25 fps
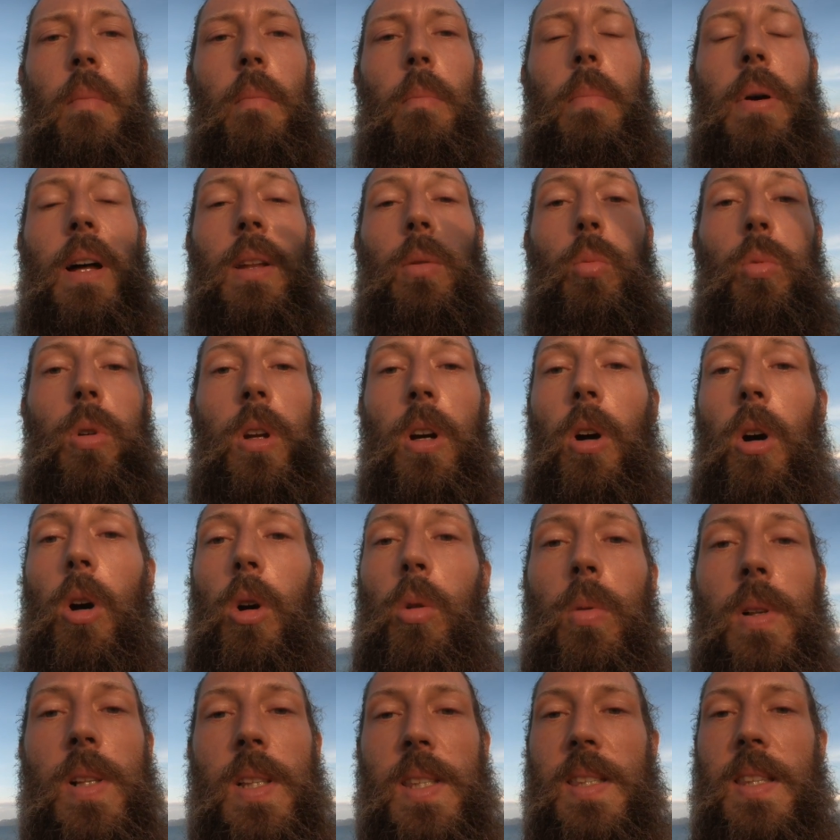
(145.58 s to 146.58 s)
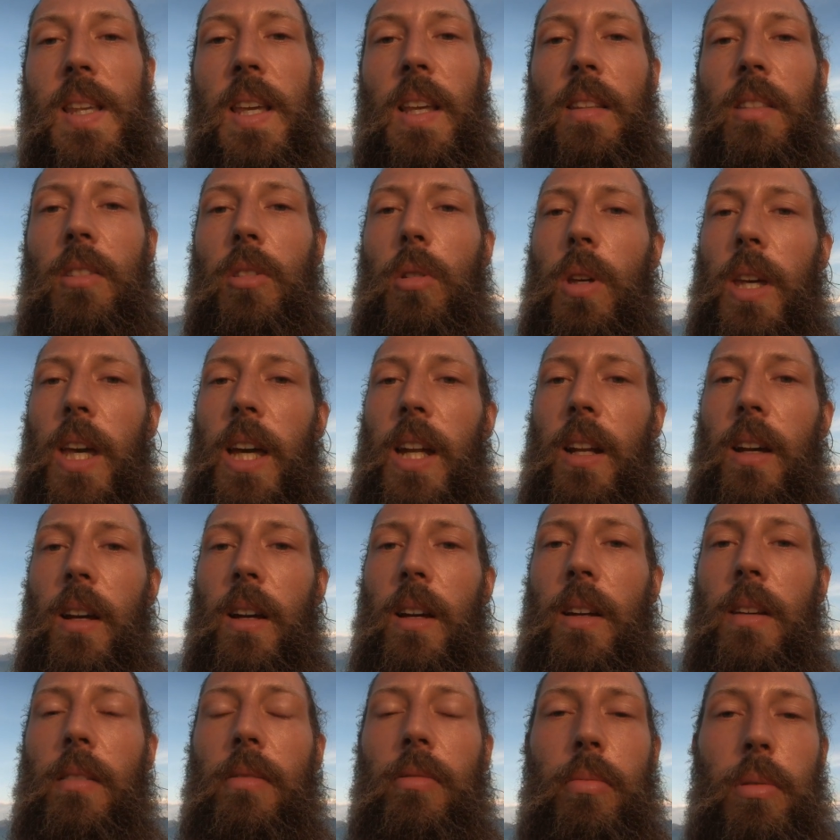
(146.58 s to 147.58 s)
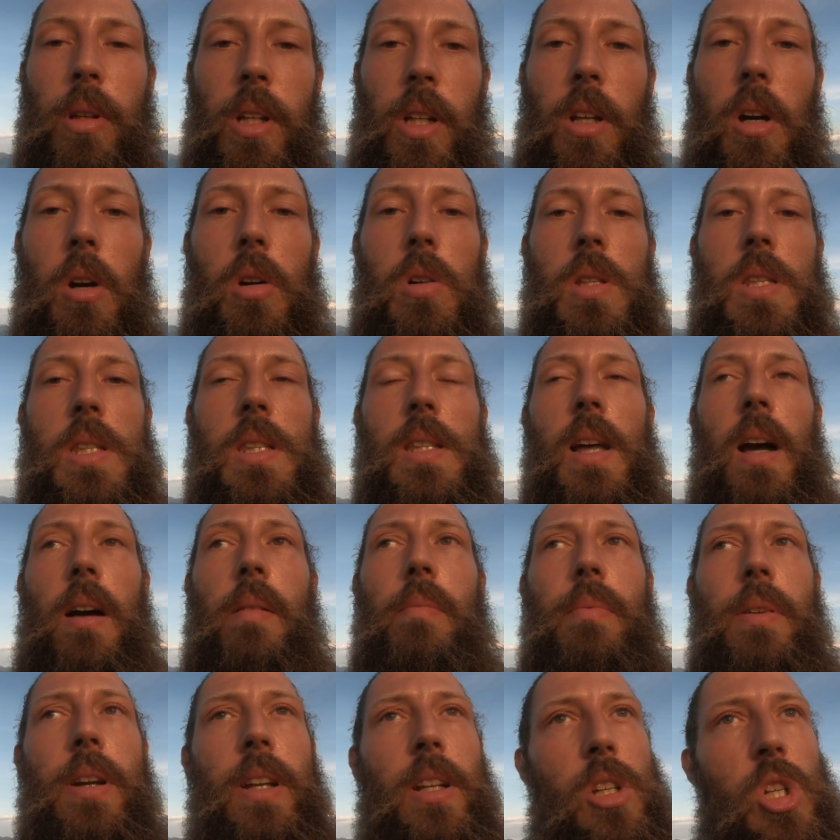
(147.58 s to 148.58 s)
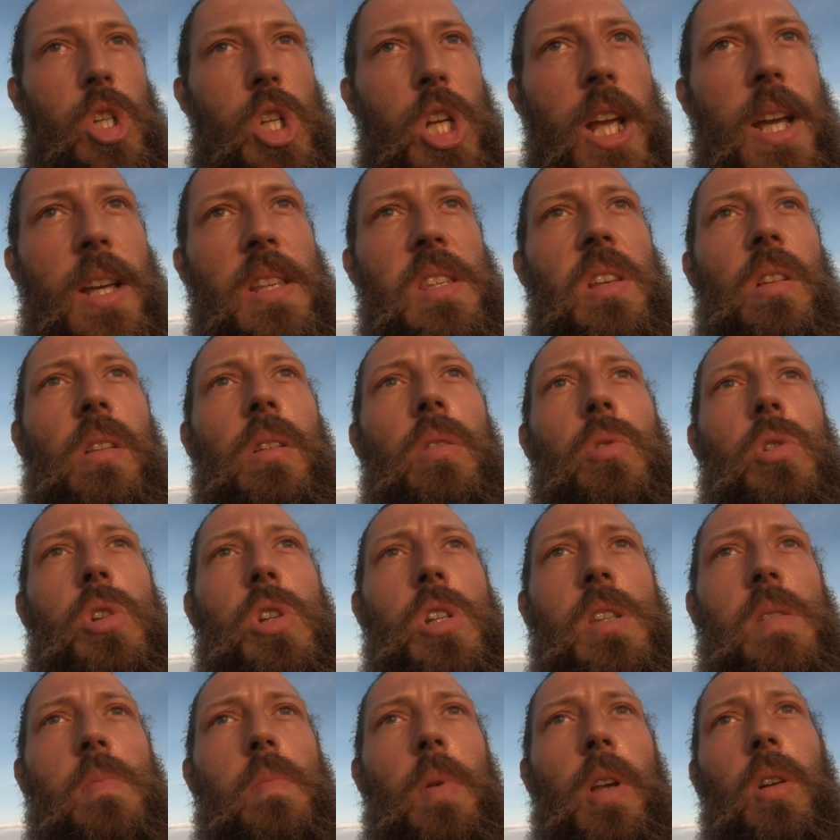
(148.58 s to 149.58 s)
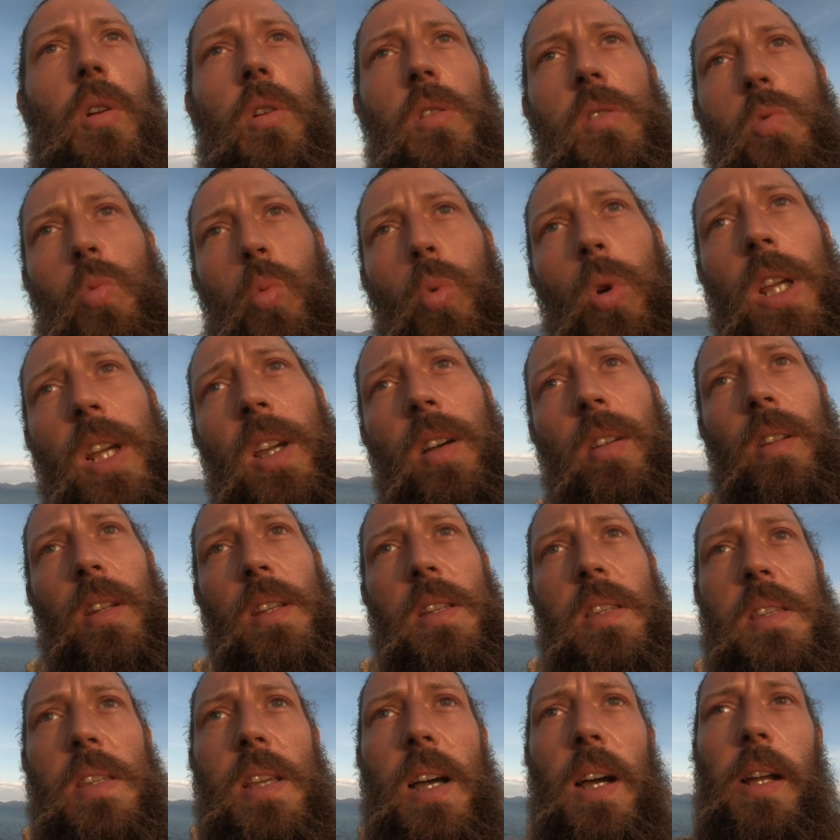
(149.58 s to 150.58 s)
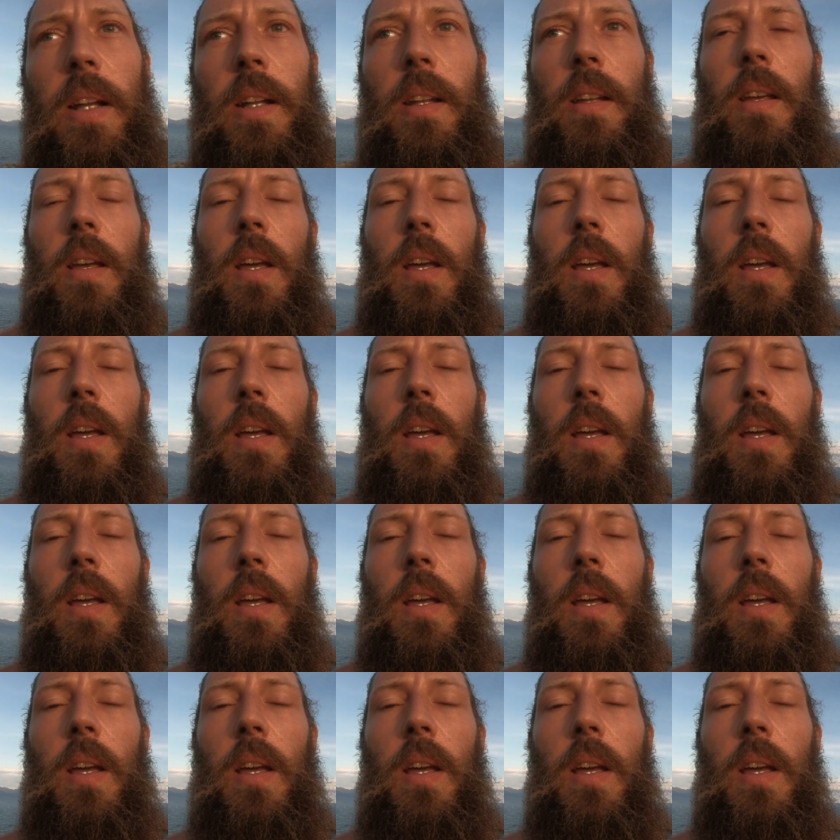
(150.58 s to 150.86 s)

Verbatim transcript: but we all will sink together if we don't stop and share solutions because we on this side